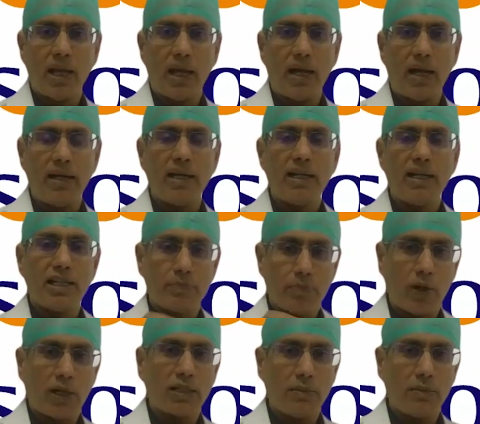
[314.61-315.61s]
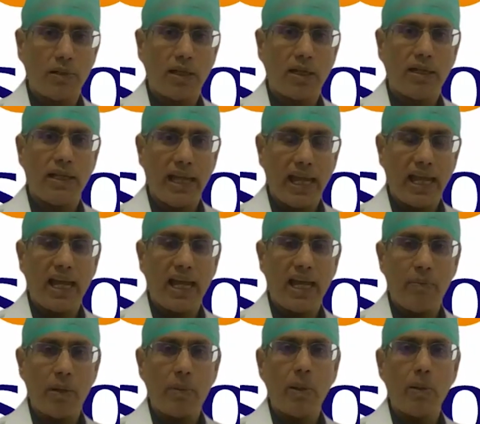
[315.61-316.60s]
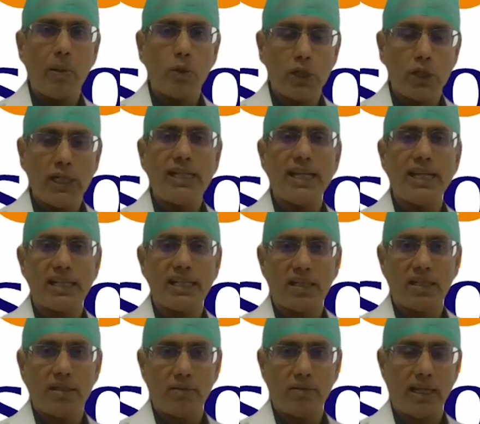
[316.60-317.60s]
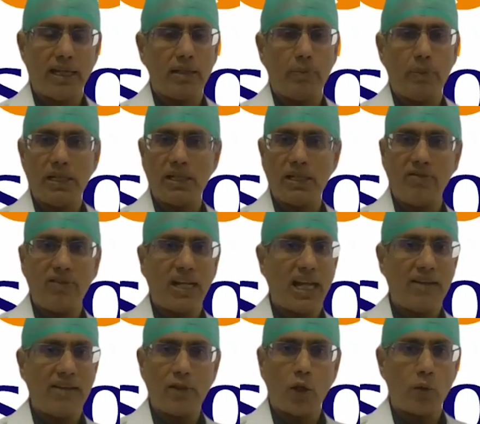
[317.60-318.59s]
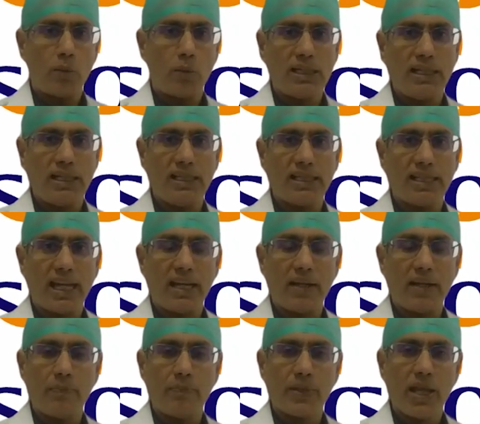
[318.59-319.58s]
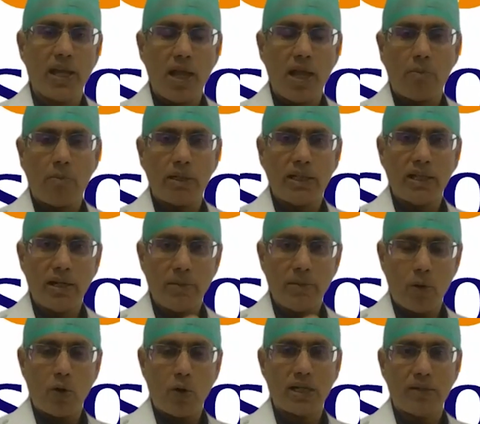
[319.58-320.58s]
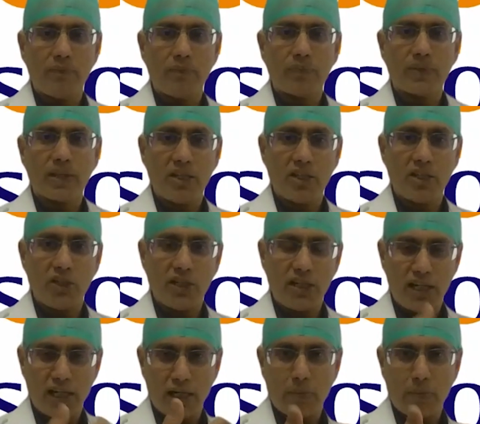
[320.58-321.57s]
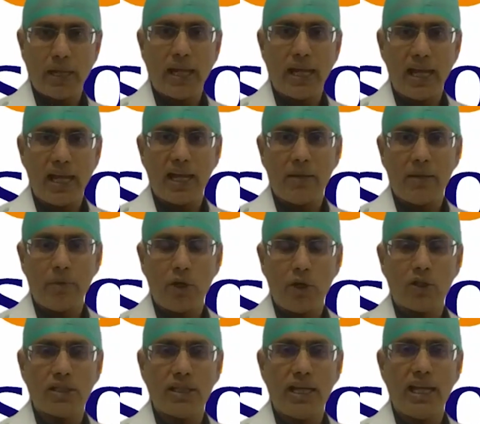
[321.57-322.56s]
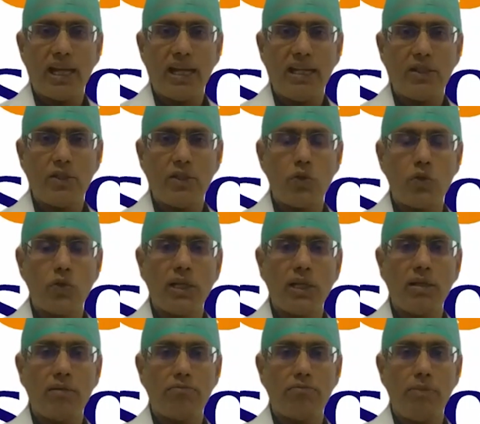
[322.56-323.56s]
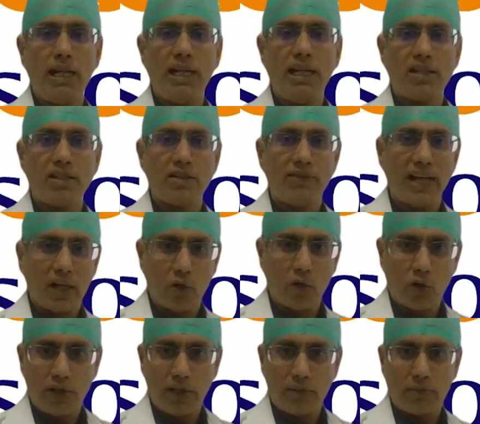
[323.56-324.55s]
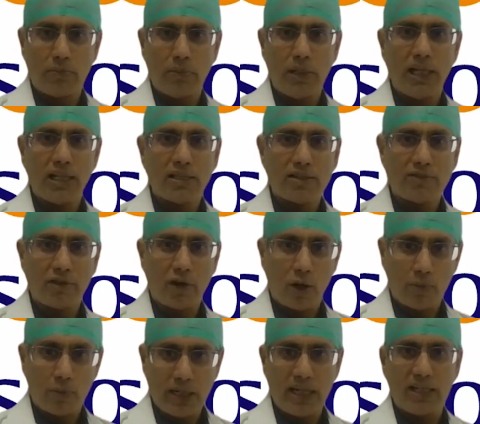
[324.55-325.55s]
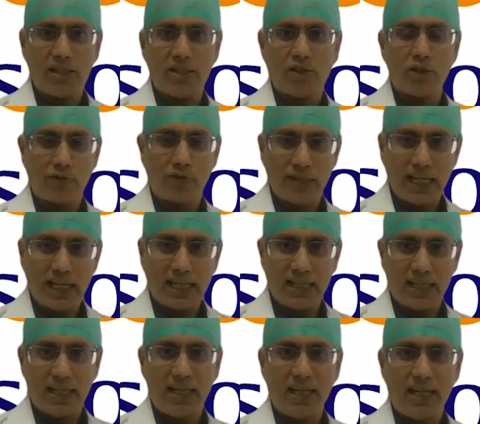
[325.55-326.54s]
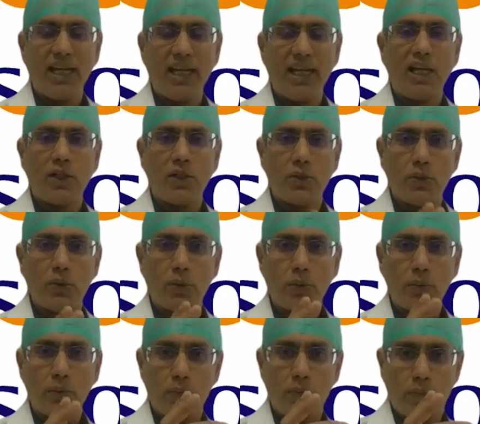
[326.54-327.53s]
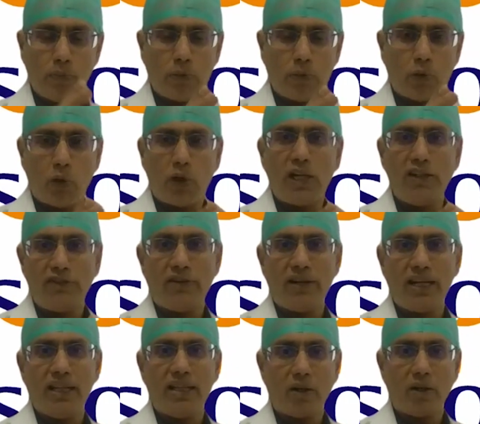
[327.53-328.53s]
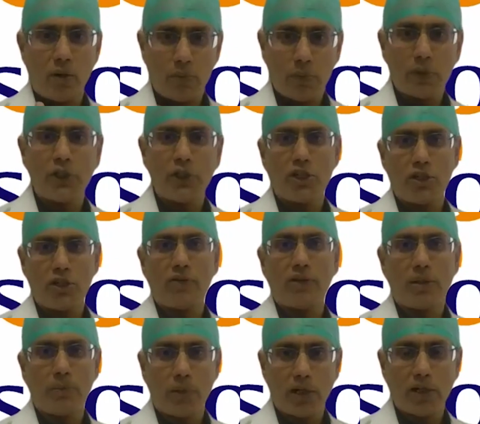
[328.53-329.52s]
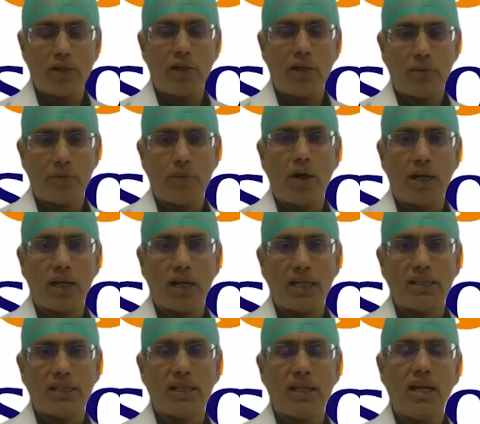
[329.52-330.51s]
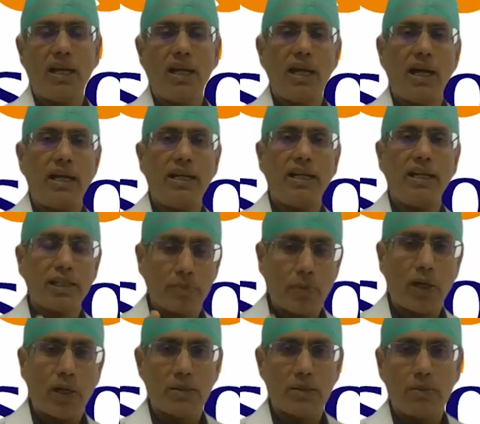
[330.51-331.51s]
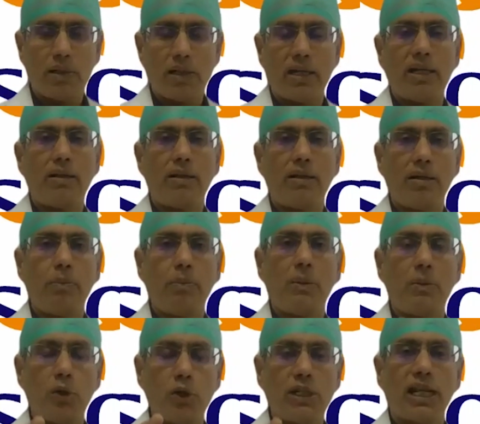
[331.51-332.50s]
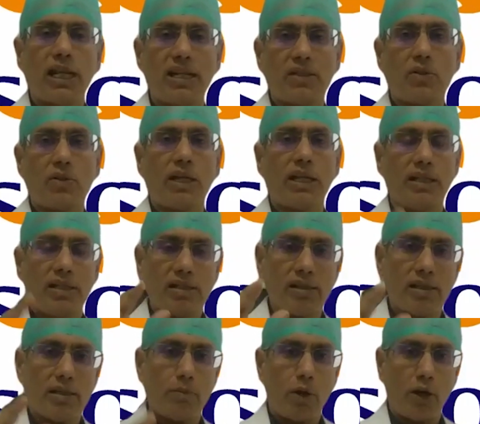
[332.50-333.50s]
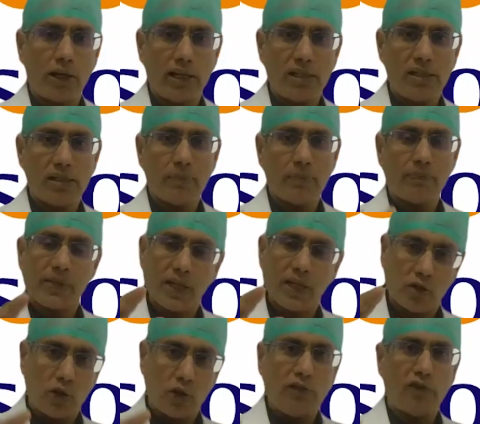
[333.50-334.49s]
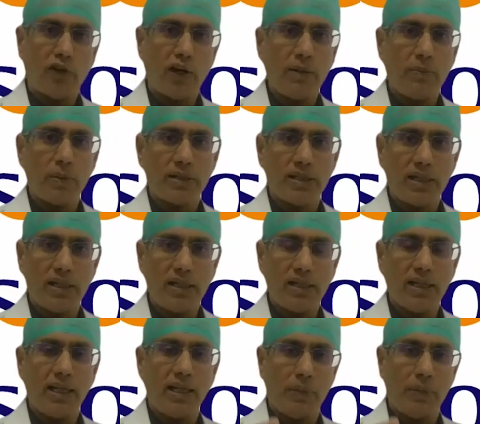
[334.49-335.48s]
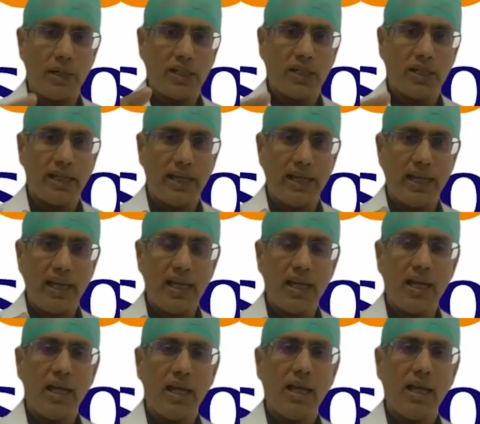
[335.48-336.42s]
And it is possible that the AI may be able to detect. Like the patient will have a normal CT scan, but the report is generated by AI because AI is using millions of algorithms, billions of combinations of data to qualify the composition of that particular blockage. And it is possible that it will be able to tell us, okay, this is a blockage. It's only 40% in patient A,